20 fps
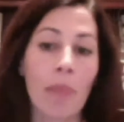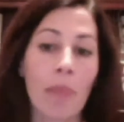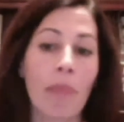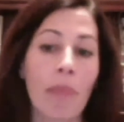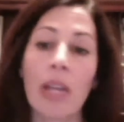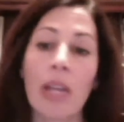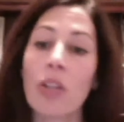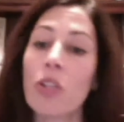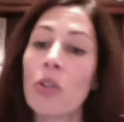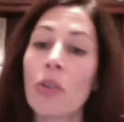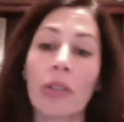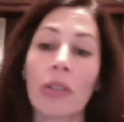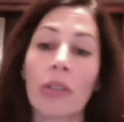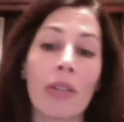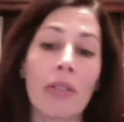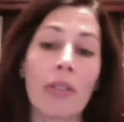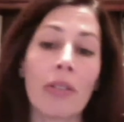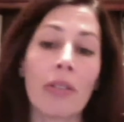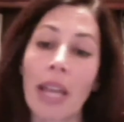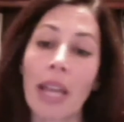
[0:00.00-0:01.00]
Make sure it
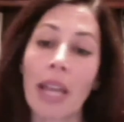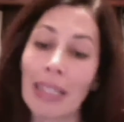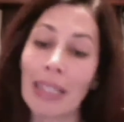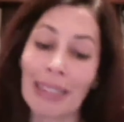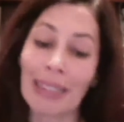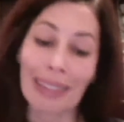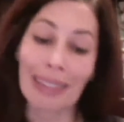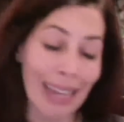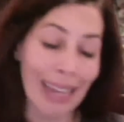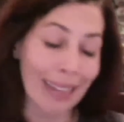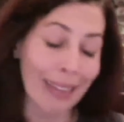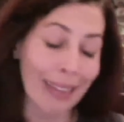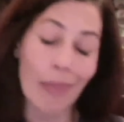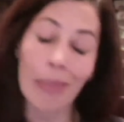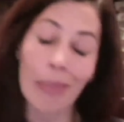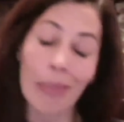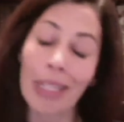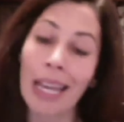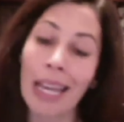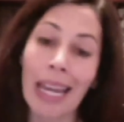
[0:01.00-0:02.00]
looks like light
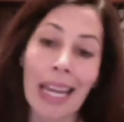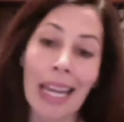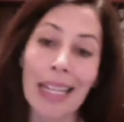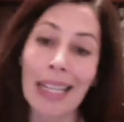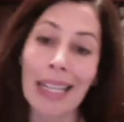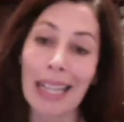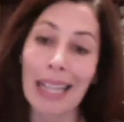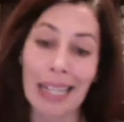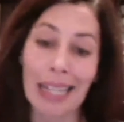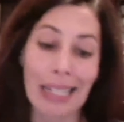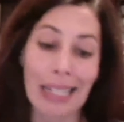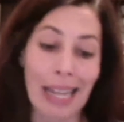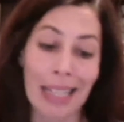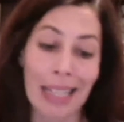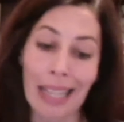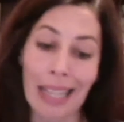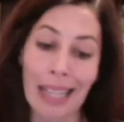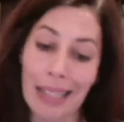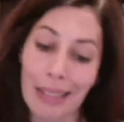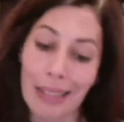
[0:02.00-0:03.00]
lemonade and not
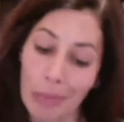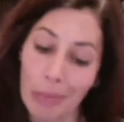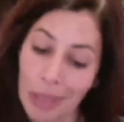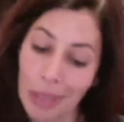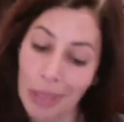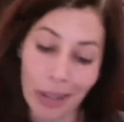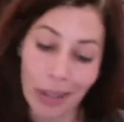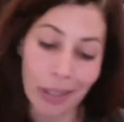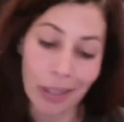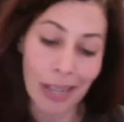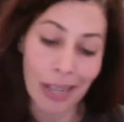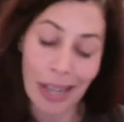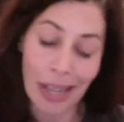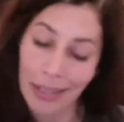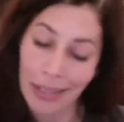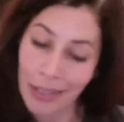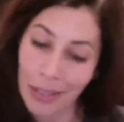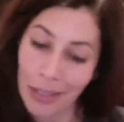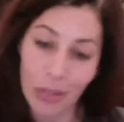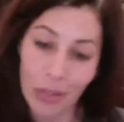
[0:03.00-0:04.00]
like some dark
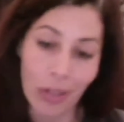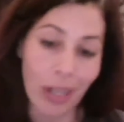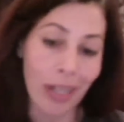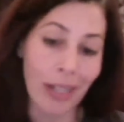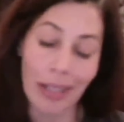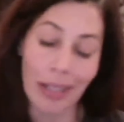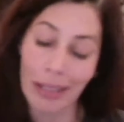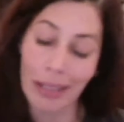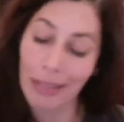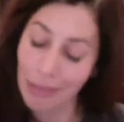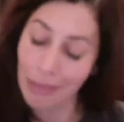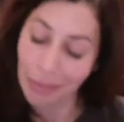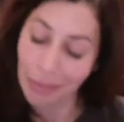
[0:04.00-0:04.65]
concentrated